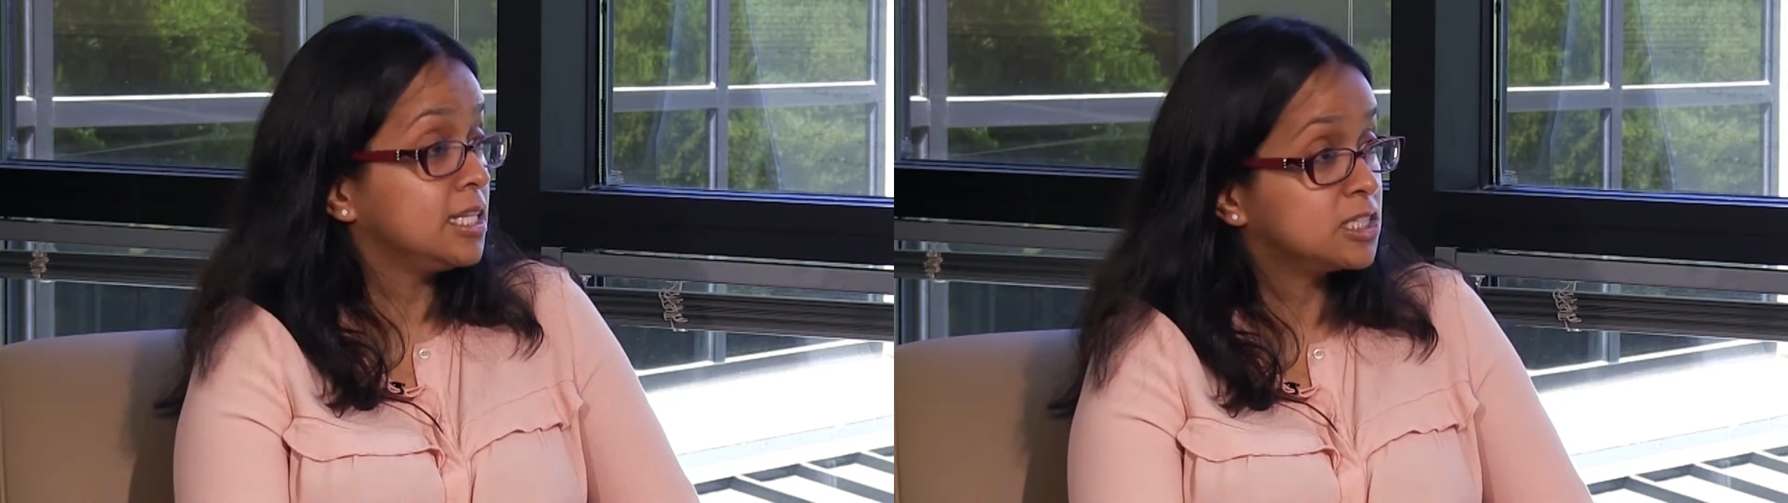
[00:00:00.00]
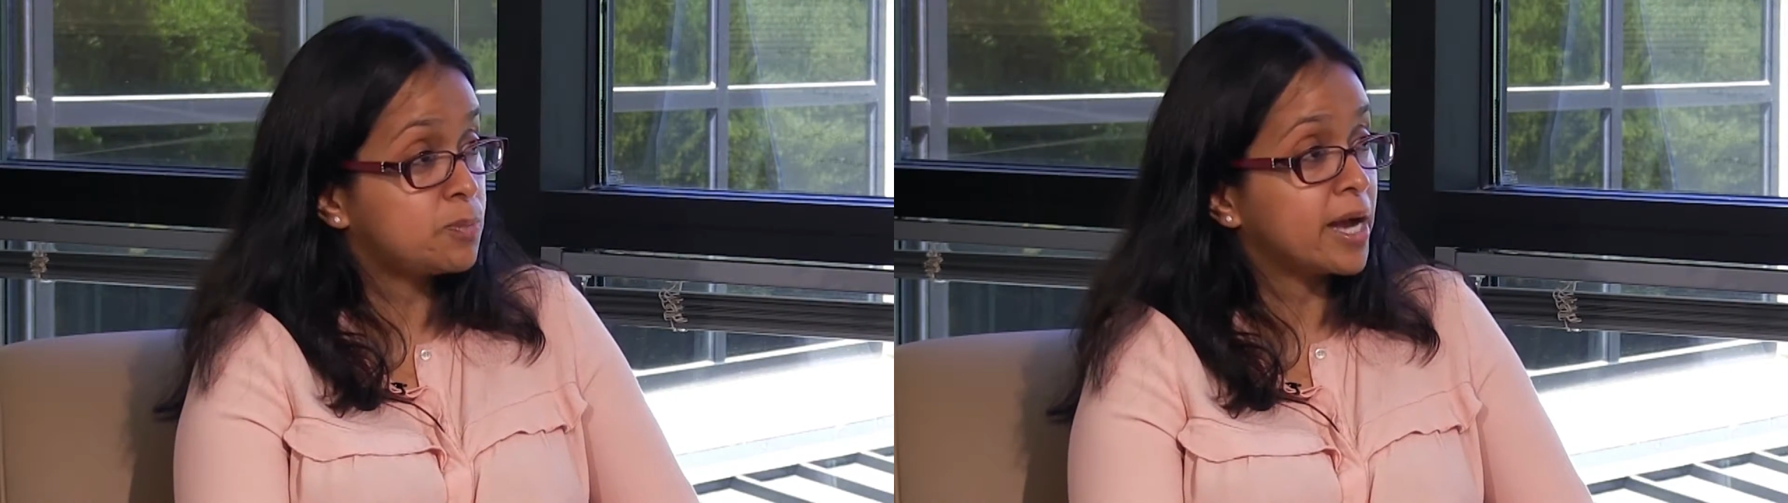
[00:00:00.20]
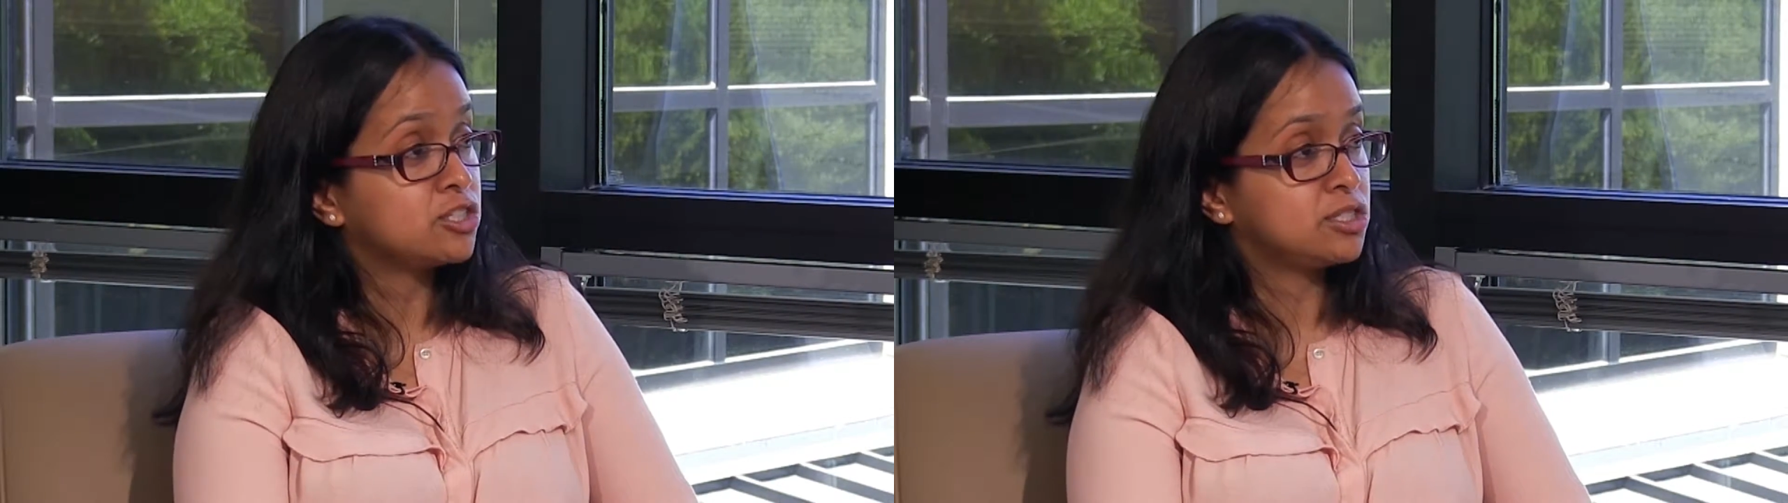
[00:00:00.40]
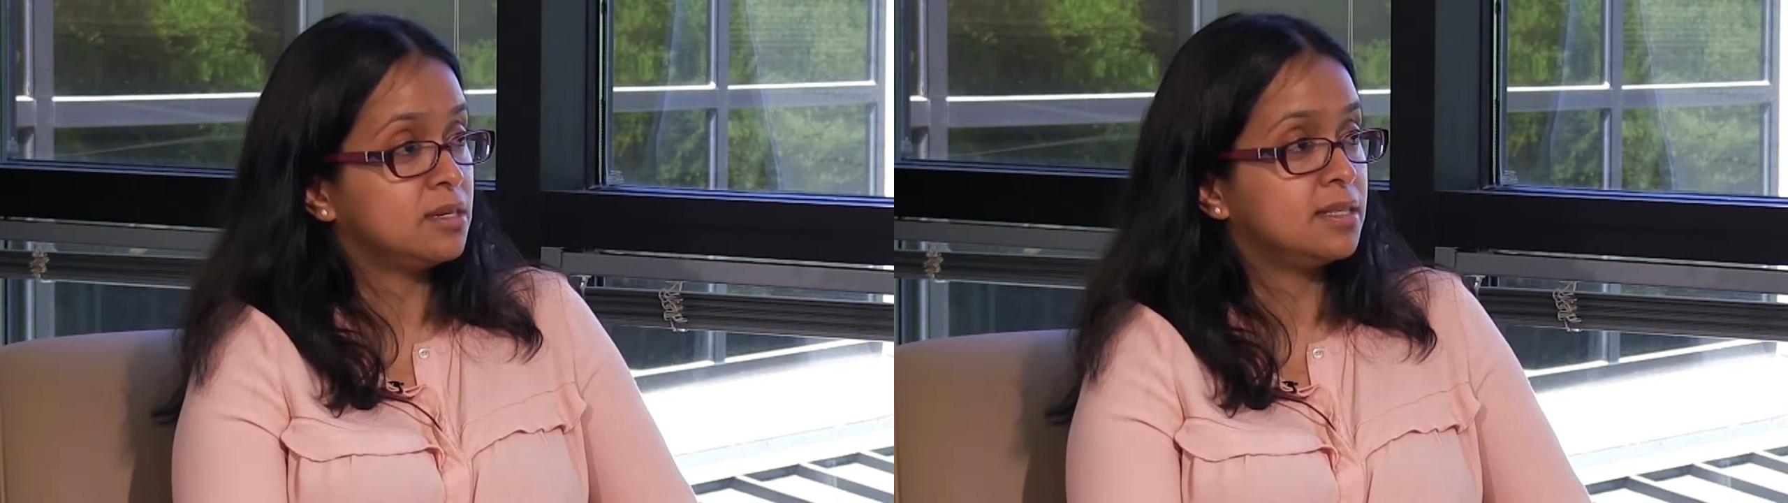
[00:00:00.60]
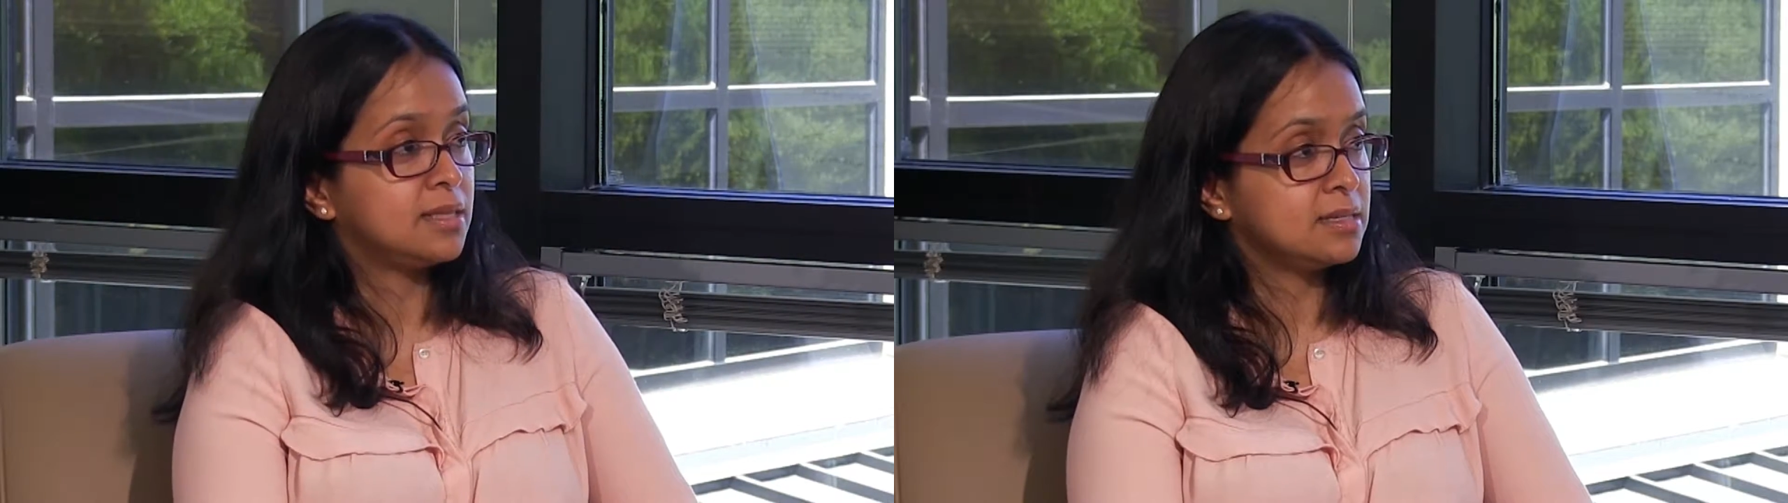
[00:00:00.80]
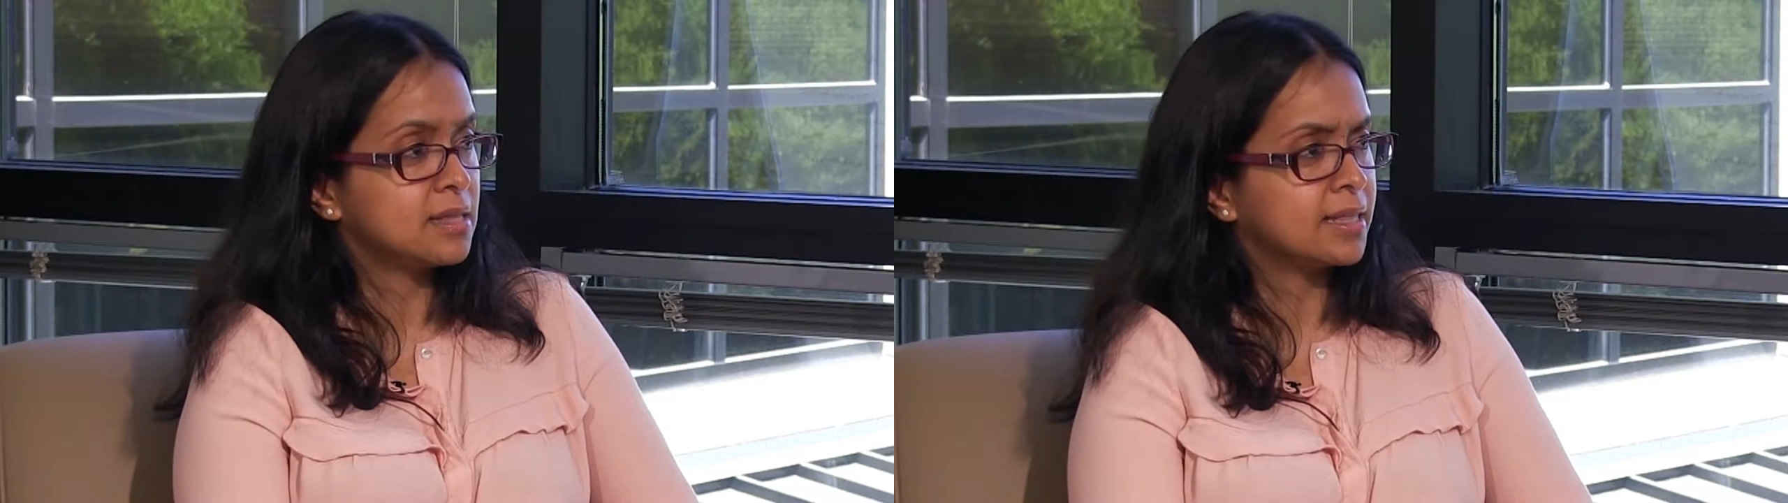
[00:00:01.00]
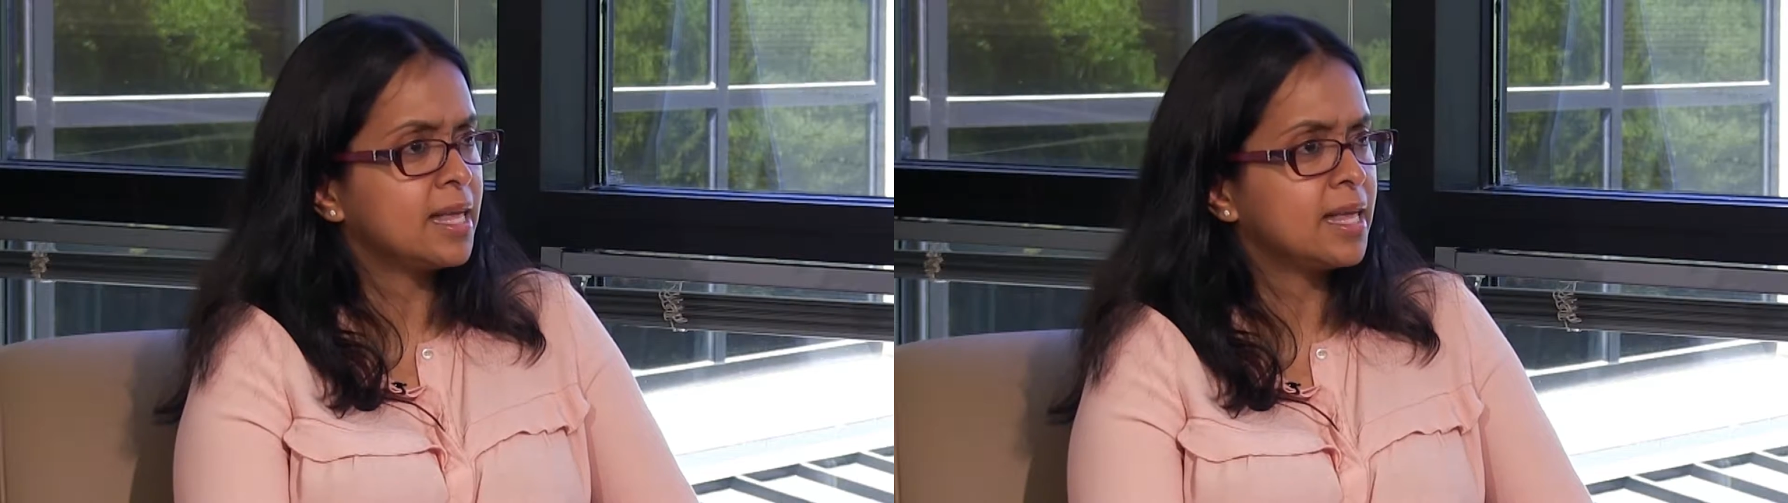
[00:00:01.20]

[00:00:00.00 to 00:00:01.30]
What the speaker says: inspection and things like